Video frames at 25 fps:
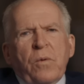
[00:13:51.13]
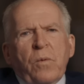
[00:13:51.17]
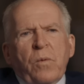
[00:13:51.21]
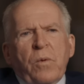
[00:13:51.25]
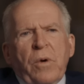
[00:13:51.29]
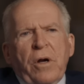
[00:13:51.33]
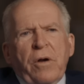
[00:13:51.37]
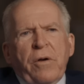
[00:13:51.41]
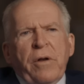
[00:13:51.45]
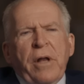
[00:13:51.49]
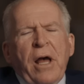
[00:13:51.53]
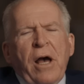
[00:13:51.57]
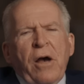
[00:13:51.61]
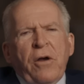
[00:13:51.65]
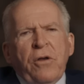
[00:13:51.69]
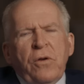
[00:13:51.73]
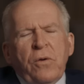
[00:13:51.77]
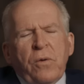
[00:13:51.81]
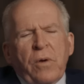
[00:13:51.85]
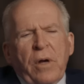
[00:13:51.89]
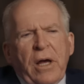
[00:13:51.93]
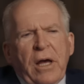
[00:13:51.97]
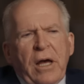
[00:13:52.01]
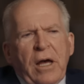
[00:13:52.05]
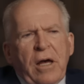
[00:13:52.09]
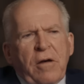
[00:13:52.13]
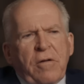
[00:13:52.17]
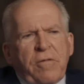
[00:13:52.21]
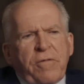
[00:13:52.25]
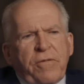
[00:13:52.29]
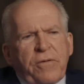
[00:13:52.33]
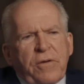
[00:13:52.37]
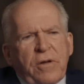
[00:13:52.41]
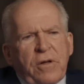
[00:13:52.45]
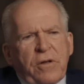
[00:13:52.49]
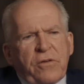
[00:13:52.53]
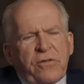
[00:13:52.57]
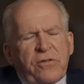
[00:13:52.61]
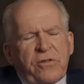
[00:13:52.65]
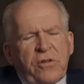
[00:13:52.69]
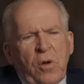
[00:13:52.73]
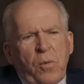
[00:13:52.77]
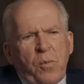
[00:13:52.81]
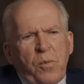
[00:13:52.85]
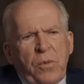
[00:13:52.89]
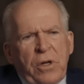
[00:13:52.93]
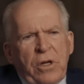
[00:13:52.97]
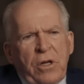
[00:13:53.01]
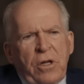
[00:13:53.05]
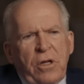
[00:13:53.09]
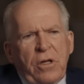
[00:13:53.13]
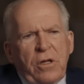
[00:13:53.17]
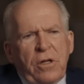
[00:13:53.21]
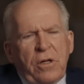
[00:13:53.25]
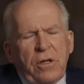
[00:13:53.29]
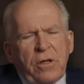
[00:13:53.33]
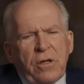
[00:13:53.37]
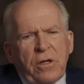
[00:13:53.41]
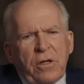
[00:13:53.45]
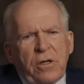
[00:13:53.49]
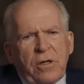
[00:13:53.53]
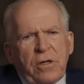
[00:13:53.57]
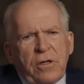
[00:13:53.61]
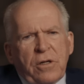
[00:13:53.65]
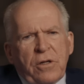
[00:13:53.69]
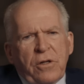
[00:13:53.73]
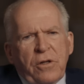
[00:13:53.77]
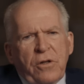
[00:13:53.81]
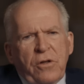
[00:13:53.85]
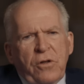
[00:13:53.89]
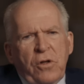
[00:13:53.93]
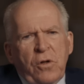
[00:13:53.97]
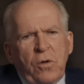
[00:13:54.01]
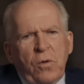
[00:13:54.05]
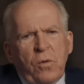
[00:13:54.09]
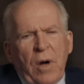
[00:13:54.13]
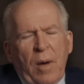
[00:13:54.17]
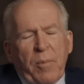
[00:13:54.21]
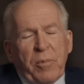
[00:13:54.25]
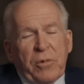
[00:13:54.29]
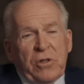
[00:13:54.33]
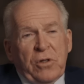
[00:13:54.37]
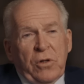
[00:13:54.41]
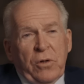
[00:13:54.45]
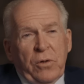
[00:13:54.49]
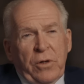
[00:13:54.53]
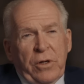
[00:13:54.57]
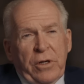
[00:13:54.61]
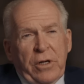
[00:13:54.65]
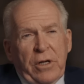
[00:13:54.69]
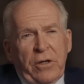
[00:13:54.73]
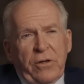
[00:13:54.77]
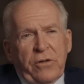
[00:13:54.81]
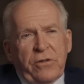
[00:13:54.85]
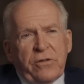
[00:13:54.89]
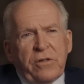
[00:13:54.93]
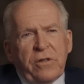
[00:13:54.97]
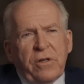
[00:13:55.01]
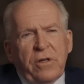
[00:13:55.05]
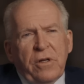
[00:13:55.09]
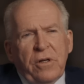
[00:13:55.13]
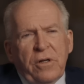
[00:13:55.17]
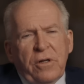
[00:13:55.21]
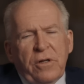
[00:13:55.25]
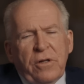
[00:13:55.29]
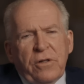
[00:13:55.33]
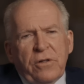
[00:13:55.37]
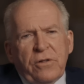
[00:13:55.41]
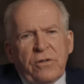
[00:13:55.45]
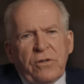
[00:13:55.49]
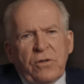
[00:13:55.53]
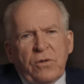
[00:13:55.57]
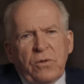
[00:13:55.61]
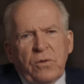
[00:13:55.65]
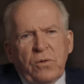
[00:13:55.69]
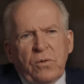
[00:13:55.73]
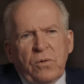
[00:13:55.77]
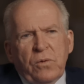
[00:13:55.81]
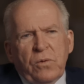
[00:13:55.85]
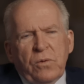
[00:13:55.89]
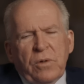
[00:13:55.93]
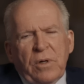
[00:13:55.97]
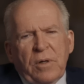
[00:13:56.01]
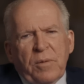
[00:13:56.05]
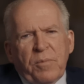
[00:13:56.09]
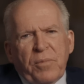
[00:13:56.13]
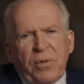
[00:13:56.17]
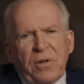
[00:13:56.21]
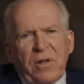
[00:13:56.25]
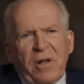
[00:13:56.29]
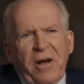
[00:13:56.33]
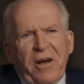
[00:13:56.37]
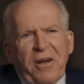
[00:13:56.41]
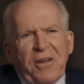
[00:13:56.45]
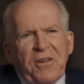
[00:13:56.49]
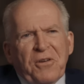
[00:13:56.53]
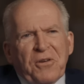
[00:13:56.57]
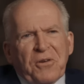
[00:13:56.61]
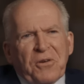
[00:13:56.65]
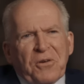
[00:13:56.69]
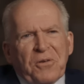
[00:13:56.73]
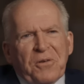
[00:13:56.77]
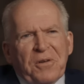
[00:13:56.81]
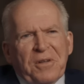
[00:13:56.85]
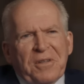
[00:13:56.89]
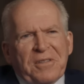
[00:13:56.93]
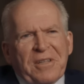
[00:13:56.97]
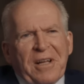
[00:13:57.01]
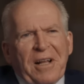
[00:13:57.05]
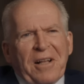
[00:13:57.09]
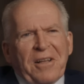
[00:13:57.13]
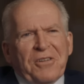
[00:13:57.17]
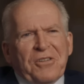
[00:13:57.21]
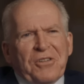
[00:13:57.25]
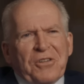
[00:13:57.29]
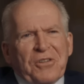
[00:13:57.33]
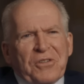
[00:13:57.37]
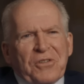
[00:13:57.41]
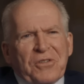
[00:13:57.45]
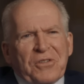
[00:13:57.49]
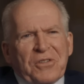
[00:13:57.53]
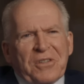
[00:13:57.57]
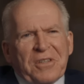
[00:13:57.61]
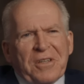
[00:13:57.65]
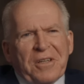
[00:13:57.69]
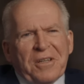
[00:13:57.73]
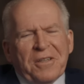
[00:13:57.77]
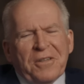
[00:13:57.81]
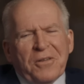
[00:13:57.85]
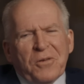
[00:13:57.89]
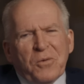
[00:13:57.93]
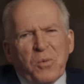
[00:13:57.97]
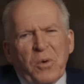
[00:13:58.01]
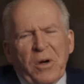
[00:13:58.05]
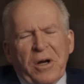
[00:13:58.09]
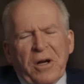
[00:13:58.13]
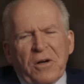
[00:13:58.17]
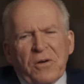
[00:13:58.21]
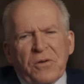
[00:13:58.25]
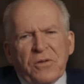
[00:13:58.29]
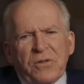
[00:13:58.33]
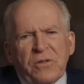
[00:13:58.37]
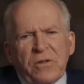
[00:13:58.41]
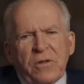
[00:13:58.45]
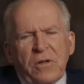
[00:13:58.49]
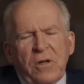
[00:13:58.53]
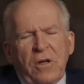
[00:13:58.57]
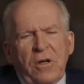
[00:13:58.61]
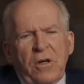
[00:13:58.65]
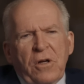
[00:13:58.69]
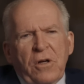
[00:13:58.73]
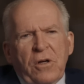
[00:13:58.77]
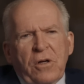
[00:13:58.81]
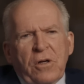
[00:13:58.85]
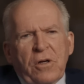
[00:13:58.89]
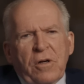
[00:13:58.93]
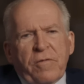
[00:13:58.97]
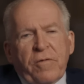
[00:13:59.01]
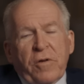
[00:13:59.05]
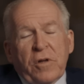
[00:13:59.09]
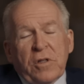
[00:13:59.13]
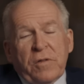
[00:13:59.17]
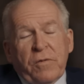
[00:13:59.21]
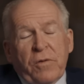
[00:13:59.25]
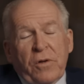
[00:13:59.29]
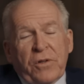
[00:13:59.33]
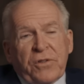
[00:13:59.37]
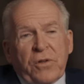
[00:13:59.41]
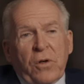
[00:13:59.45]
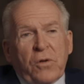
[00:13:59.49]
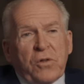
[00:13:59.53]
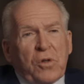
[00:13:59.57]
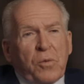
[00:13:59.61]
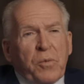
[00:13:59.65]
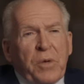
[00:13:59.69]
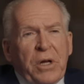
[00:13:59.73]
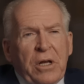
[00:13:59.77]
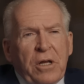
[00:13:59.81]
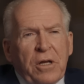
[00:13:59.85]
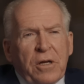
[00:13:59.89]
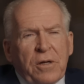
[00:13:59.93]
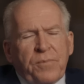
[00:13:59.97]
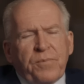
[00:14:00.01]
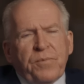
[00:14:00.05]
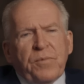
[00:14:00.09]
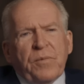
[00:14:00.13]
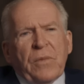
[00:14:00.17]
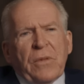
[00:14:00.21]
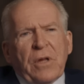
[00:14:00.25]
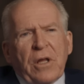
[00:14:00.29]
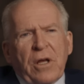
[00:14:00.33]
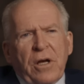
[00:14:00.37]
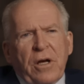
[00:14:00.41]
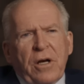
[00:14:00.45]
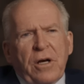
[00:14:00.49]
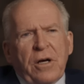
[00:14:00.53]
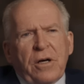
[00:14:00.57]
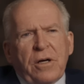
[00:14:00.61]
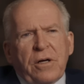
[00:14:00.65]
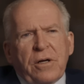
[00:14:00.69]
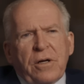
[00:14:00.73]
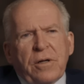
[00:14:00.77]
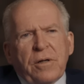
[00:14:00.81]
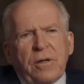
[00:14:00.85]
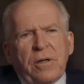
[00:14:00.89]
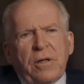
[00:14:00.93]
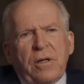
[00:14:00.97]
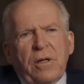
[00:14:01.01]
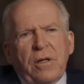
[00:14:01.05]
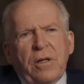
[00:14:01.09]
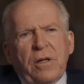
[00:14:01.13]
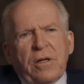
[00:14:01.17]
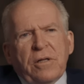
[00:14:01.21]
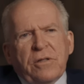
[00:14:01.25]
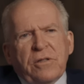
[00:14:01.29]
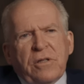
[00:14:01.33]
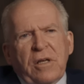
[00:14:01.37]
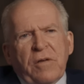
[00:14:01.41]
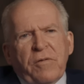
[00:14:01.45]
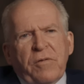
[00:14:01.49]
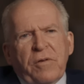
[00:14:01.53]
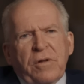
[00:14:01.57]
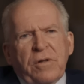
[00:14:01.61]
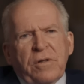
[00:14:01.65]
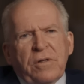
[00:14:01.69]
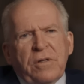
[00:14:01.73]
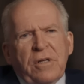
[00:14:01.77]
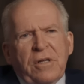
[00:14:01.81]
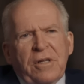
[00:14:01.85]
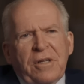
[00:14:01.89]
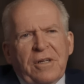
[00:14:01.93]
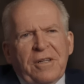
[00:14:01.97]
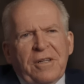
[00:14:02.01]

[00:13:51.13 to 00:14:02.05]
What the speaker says: where now you have so many new opportunities to apply your intelligence wares. First of all, social media has given